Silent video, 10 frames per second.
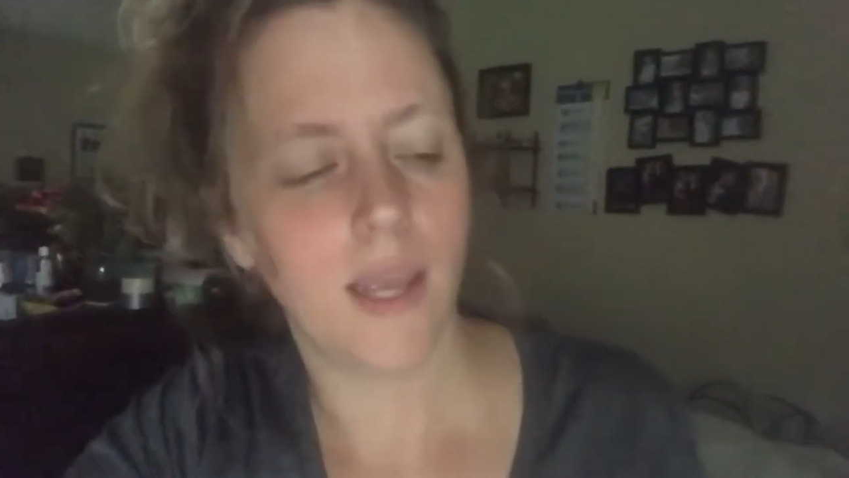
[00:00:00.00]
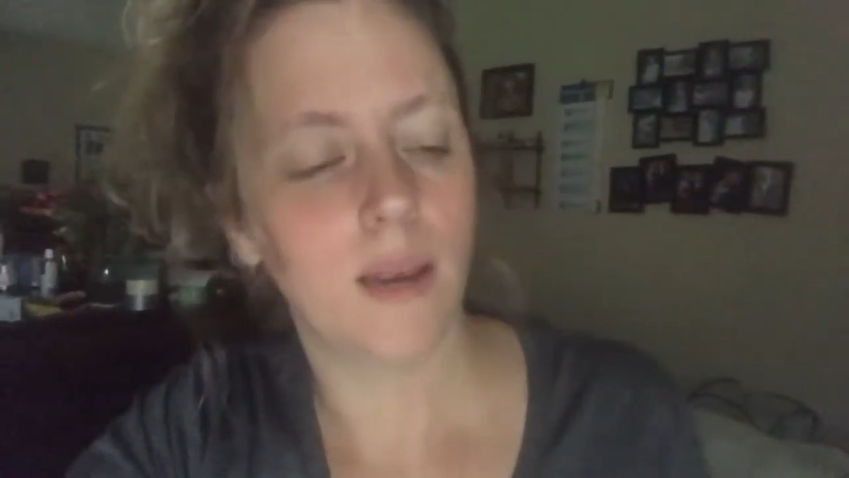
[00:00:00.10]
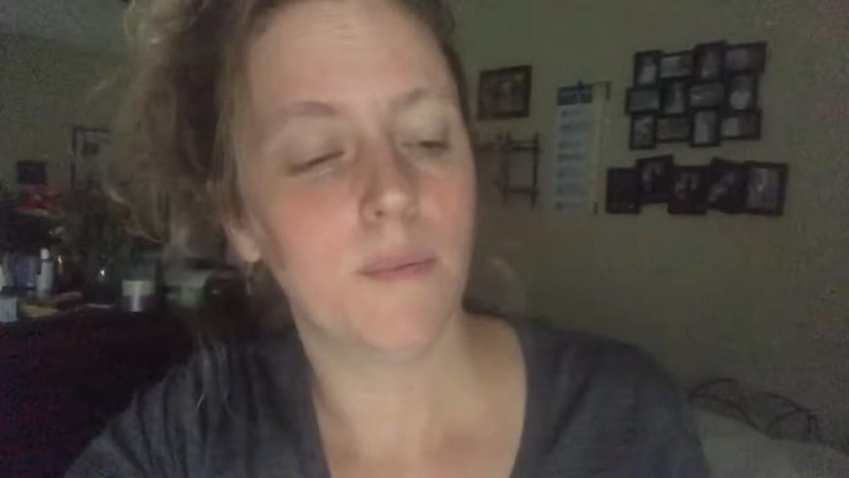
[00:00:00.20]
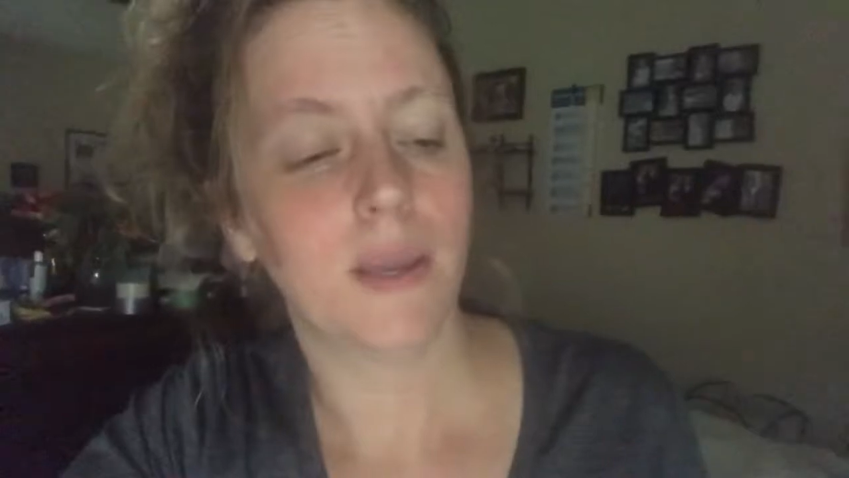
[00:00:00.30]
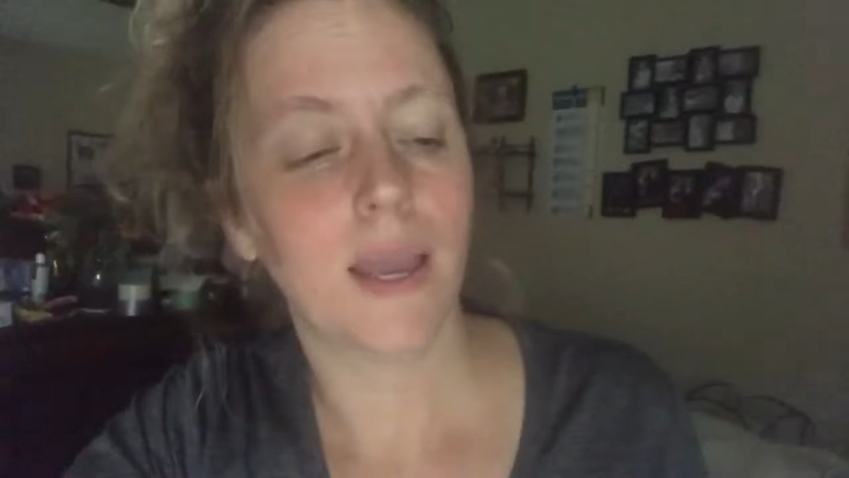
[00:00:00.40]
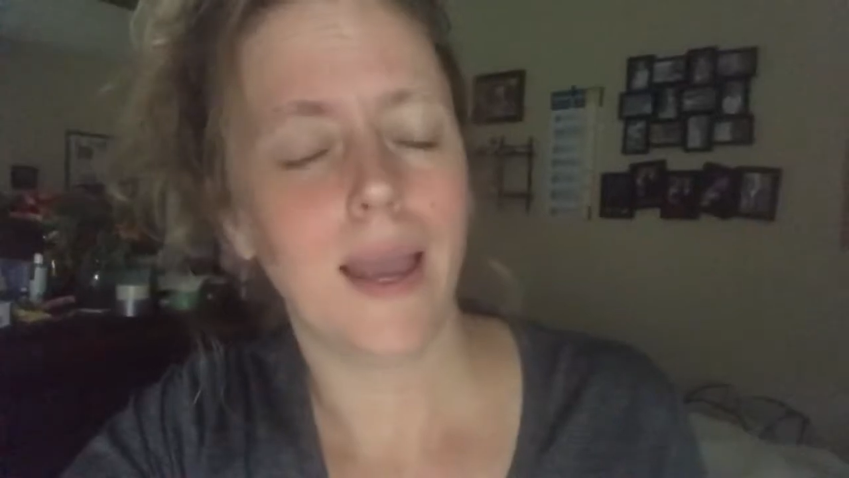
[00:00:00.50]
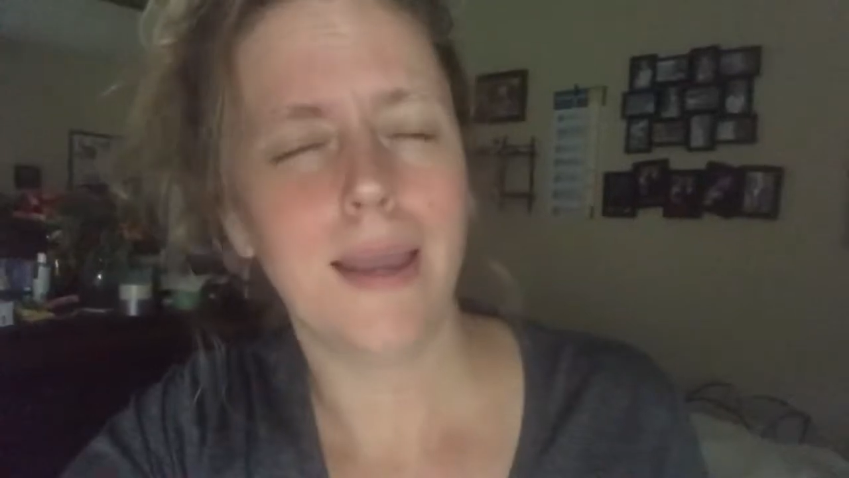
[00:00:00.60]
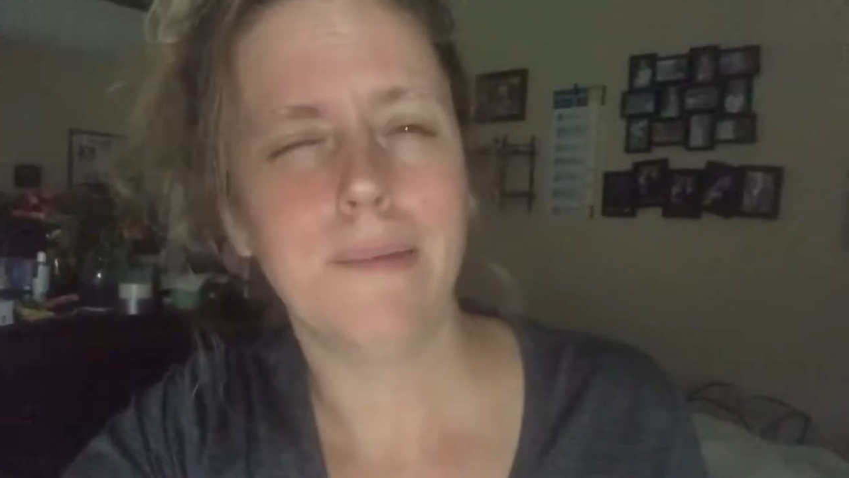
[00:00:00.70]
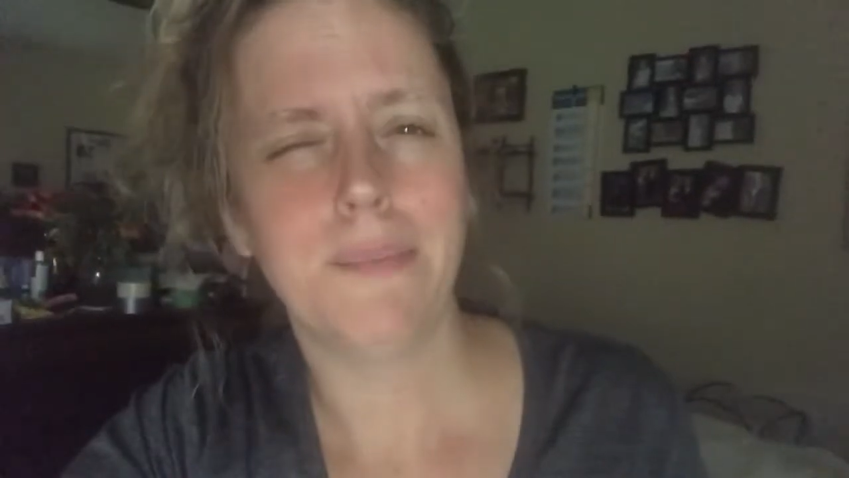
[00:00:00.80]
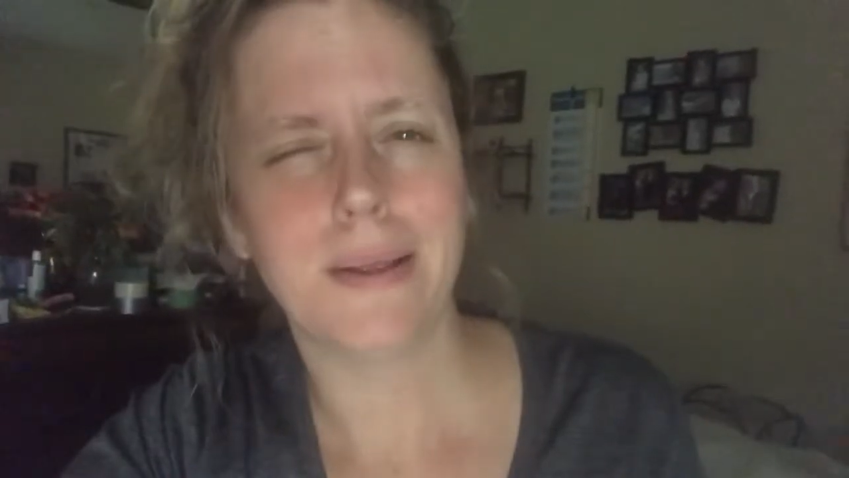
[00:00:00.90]
and I'm like, I
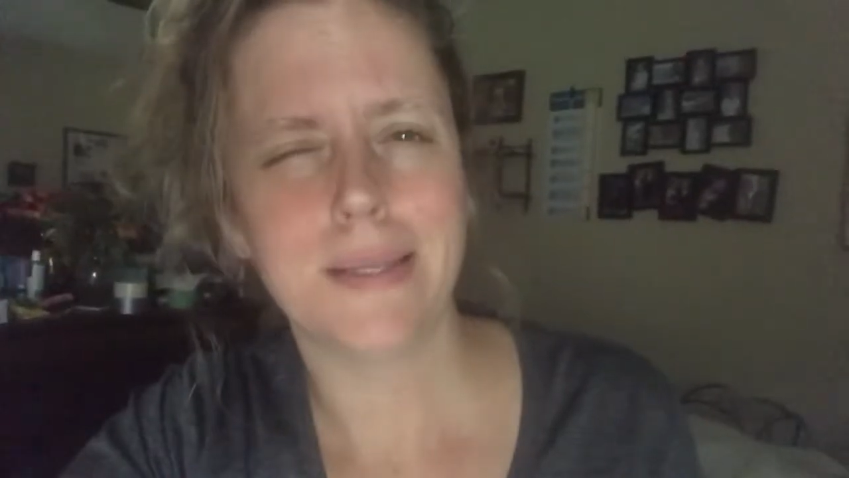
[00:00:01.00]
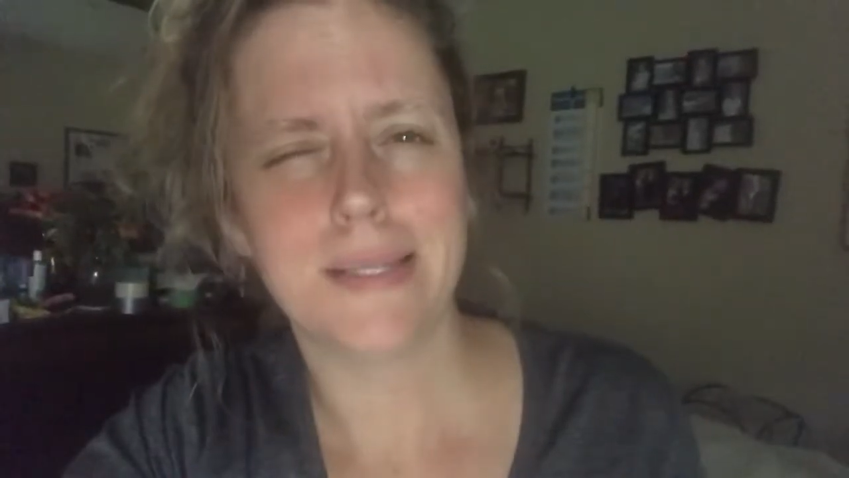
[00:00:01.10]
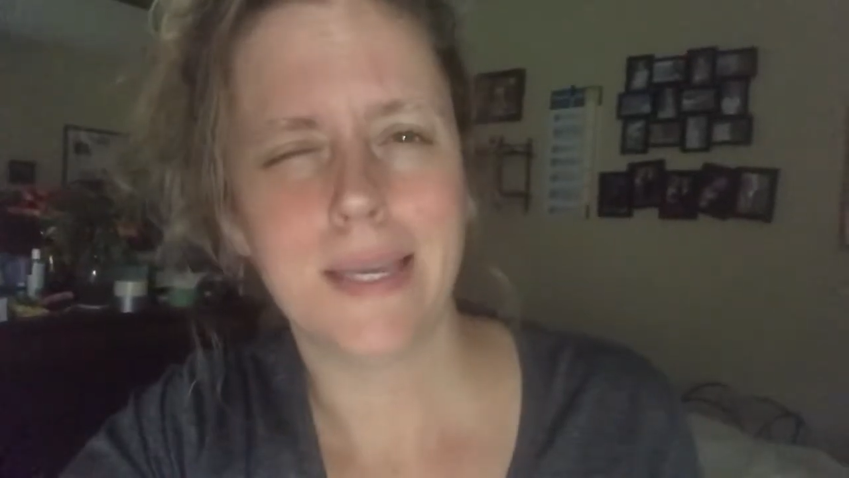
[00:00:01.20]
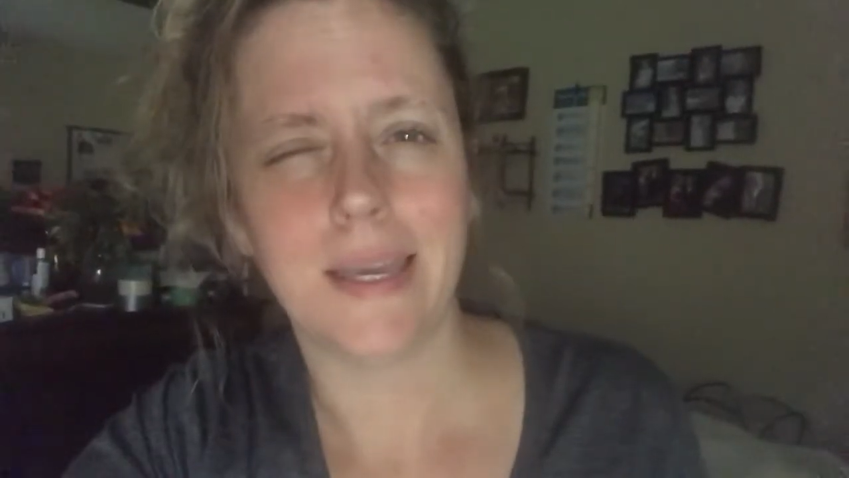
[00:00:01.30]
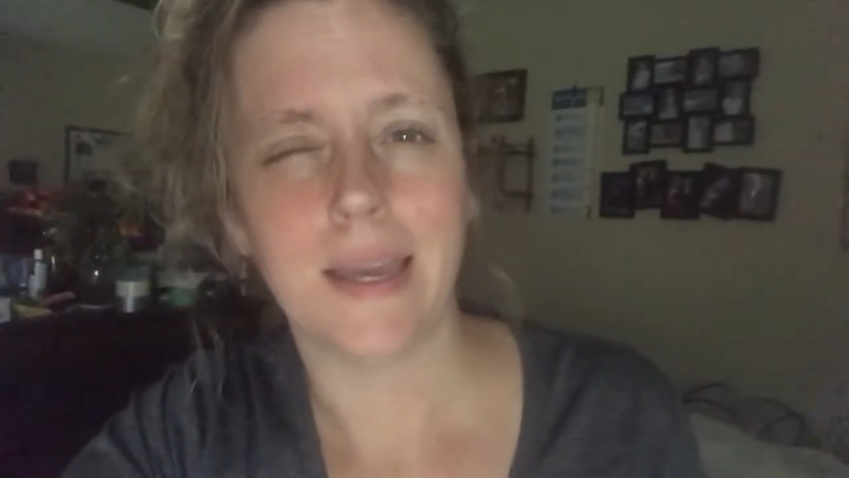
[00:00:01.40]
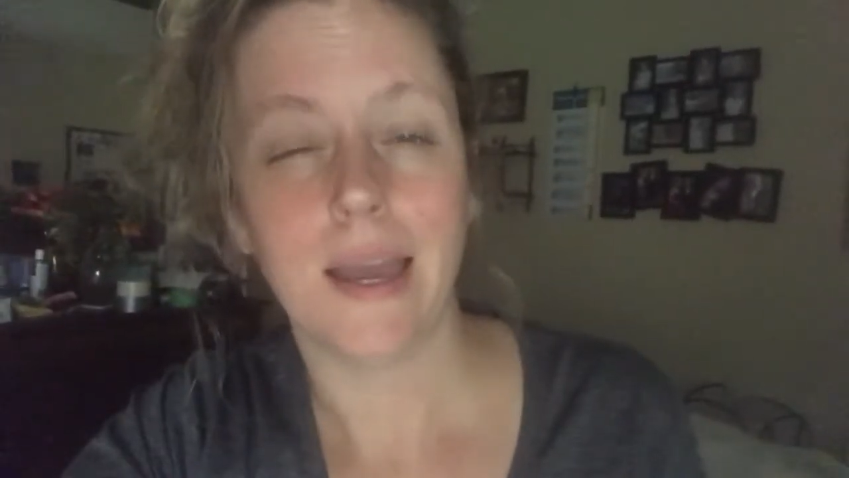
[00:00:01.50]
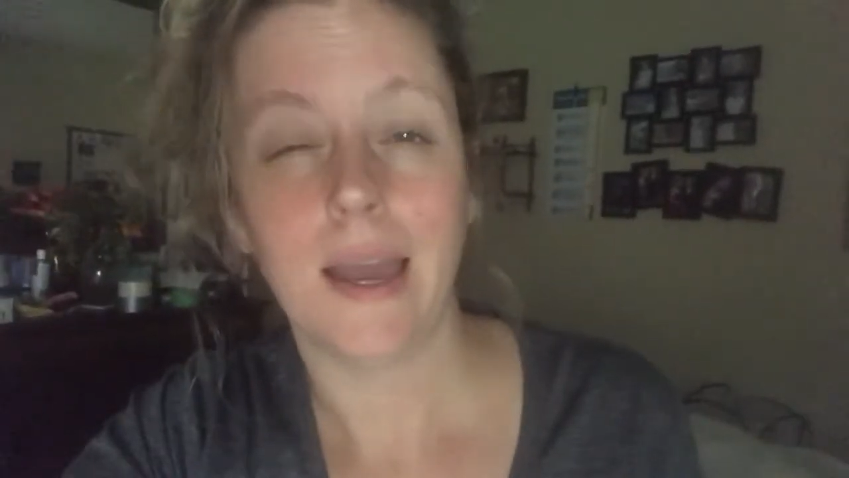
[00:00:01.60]
can barely see.